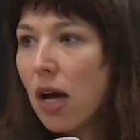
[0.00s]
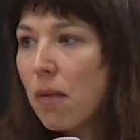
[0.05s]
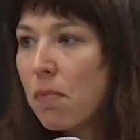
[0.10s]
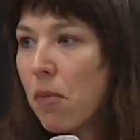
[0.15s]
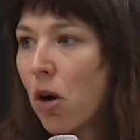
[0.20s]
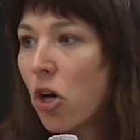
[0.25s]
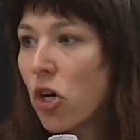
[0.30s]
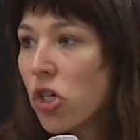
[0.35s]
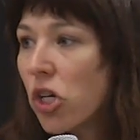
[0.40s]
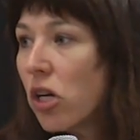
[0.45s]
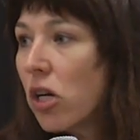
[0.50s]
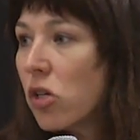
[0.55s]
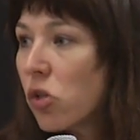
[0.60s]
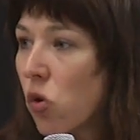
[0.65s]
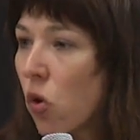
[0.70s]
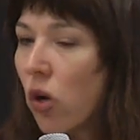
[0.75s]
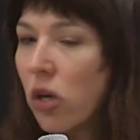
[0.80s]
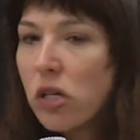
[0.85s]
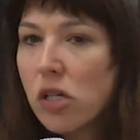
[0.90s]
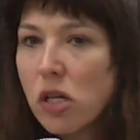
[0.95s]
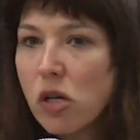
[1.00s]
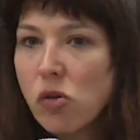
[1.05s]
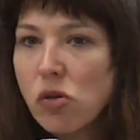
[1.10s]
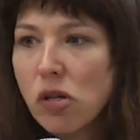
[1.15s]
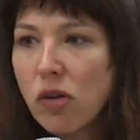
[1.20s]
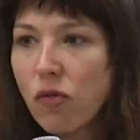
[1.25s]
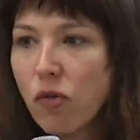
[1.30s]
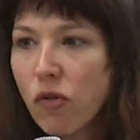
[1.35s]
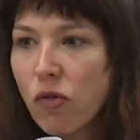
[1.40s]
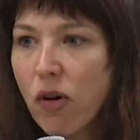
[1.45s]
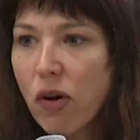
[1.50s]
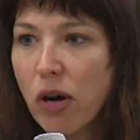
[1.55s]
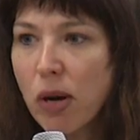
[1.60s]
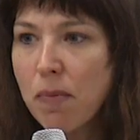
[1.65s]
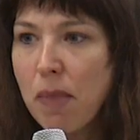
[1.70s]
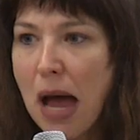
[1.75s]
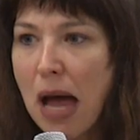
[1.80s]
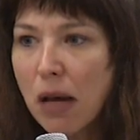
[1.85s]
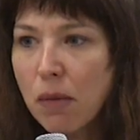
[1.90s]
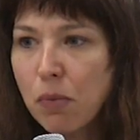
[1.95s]
margin is going to use it for very
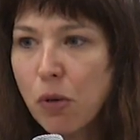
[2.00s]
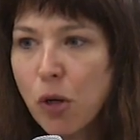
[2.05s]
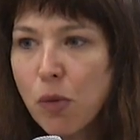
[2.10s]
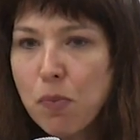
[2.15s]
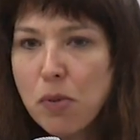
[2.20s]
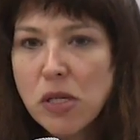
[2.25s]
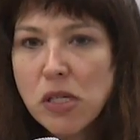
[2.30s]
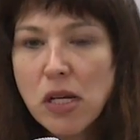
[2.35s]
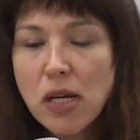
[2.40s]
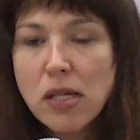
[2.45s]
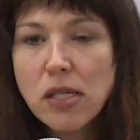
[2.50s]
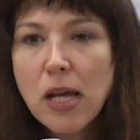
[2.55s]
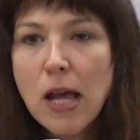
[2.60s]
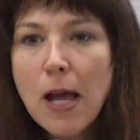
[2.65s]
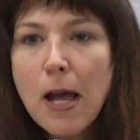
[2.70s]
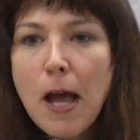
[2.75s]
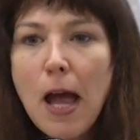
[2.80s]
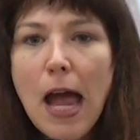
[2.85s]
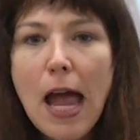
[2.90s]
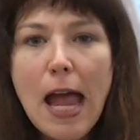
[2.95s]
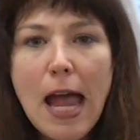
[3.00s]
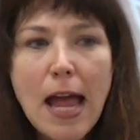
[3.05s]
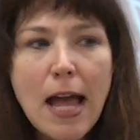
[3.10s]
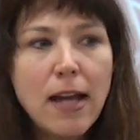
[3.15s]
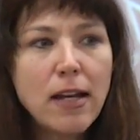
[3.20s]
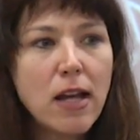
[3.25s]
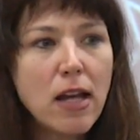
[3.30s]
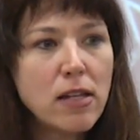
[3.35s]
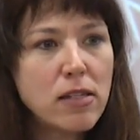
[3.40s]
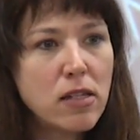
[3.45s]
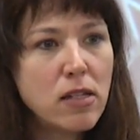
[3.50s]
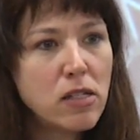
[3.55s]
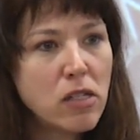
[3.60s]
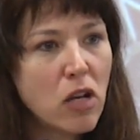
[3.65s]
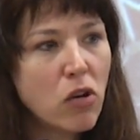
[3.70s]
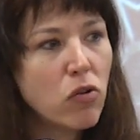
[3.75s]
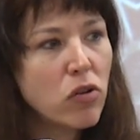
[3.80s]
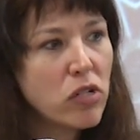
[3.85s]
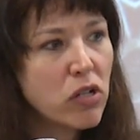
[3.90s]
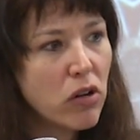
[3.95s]
bad purposes. And as the
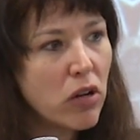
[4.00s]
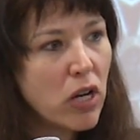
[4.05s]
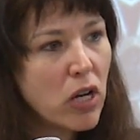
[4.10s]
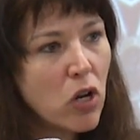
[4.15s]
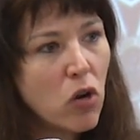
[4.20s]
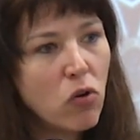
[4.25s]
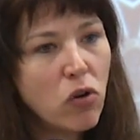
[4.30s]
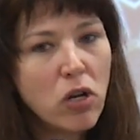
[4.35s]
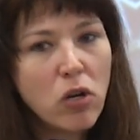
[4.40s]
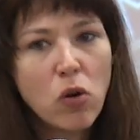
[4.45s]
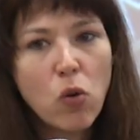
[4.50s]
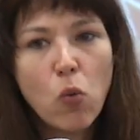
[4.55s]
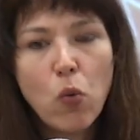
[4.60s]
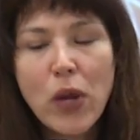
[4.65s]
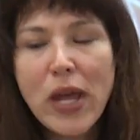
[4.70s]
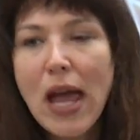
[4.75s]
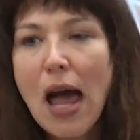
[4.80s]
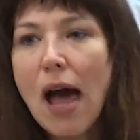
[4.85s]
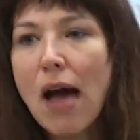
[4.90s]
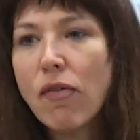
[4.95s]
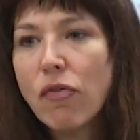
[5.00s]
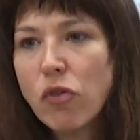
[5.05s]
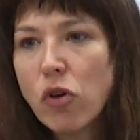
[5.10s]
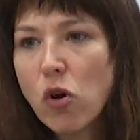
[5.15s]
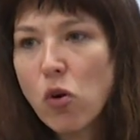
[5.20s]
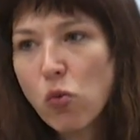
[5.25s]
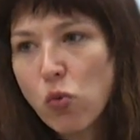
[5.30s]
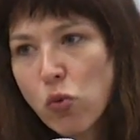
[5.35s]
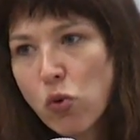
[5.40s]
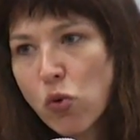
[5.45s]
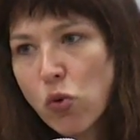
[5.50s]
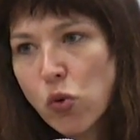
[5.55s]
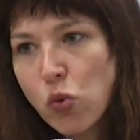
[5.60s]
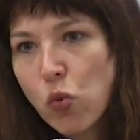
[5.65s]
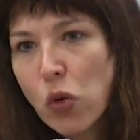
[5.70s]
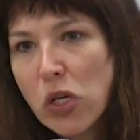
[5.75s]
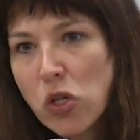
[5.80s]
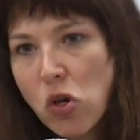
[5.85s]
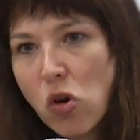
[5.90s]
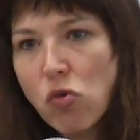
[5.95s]
Secretary noted, we have no rules.
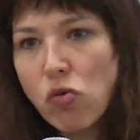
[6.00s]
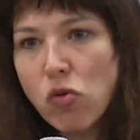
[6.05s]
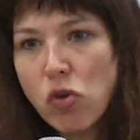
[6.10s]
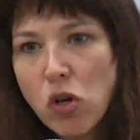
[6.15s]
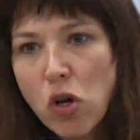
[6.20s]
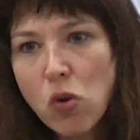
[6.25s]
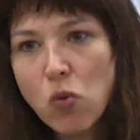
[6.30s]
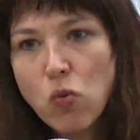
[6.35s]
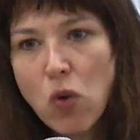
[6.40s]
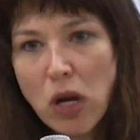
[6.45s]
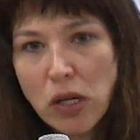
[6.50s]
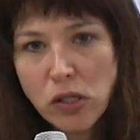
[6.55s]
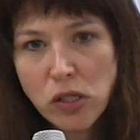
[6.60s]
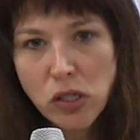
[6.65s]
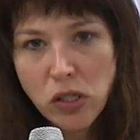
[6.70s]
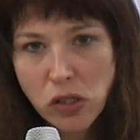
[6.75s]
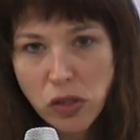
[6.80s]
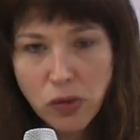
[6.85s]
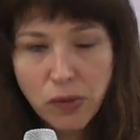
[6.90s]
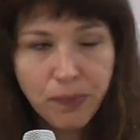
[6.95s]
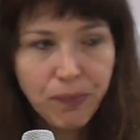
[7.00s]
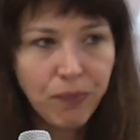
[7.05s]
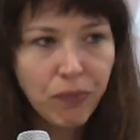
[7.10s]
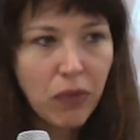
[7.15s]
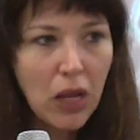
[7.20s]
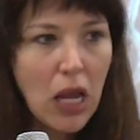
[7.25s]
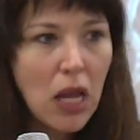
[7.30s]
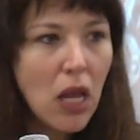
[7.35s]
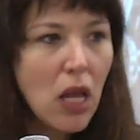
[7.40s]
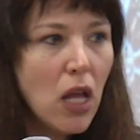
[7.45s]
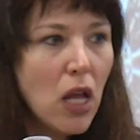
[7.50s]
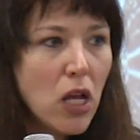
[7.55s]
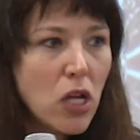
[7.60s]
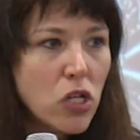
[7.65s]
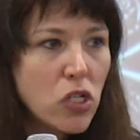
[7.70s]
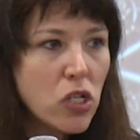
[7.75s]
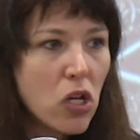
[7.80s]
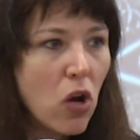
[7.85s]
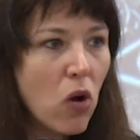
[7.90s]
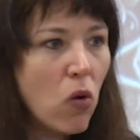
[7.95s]
We don't know what to do.
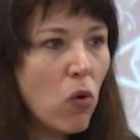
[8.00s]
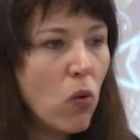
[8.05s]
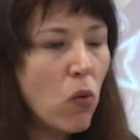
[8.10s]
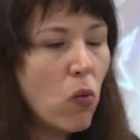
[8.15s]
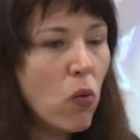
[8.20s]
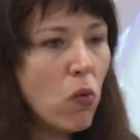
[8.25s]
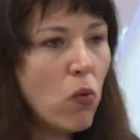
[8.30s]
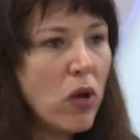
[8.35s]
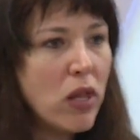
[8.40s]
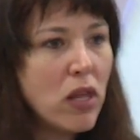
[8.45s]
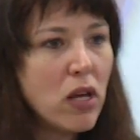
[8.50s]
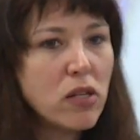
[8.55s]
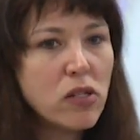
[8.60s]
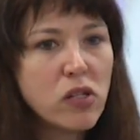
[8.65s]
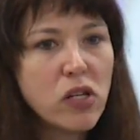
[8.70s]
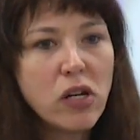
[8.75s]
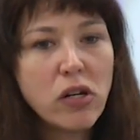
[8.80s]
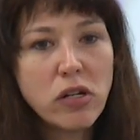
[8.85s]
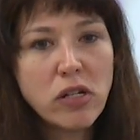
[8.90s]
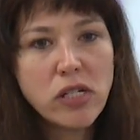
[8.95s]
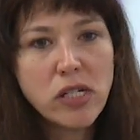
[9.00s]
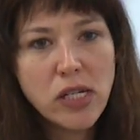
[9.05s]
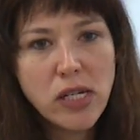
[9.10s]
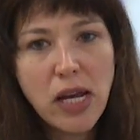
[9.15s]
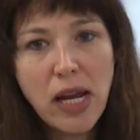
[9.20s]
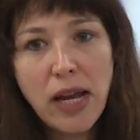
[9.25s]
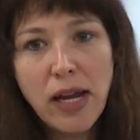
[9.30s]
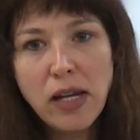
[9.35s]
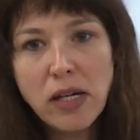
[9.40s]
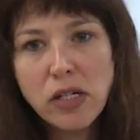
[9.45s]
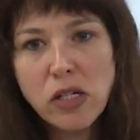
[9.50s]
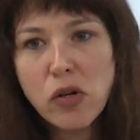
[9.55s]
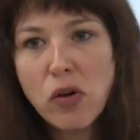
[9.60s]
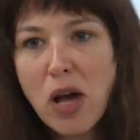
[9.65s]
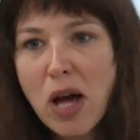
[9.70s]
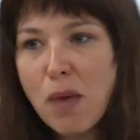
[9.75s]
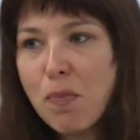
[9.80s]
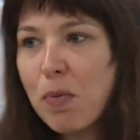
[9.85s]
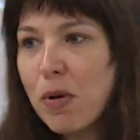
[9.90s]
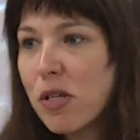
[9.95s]
So with us here today to
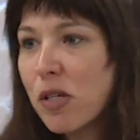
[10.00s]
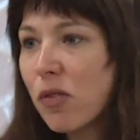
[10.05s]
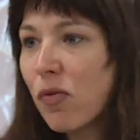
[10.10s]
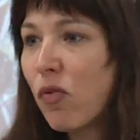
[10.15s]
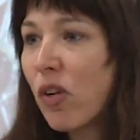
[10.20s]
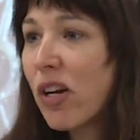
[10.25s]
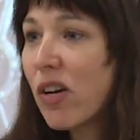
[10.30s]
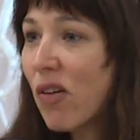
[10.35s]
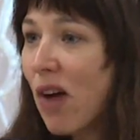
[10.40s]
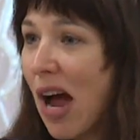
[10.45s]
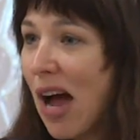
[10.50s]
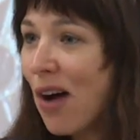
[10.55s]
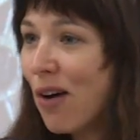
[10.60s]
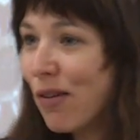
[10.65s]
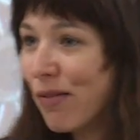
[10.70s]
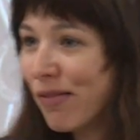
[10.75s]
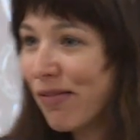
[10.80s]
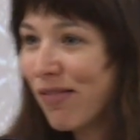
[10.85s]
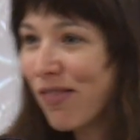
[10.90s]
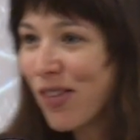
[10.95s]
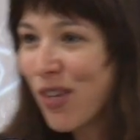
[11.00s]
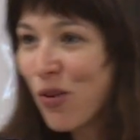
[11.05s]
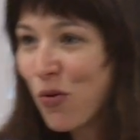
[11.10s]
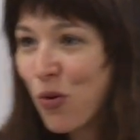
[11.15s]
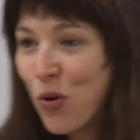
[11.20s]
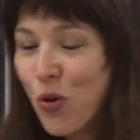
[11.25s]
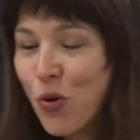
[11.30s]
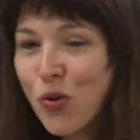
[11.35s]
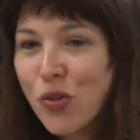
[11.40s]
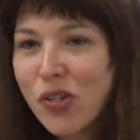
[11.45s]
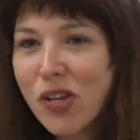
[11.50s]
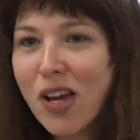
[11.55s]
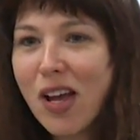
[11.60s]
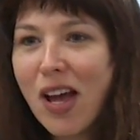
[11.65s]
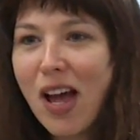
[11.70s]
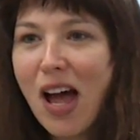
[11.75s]
help us figure out the rules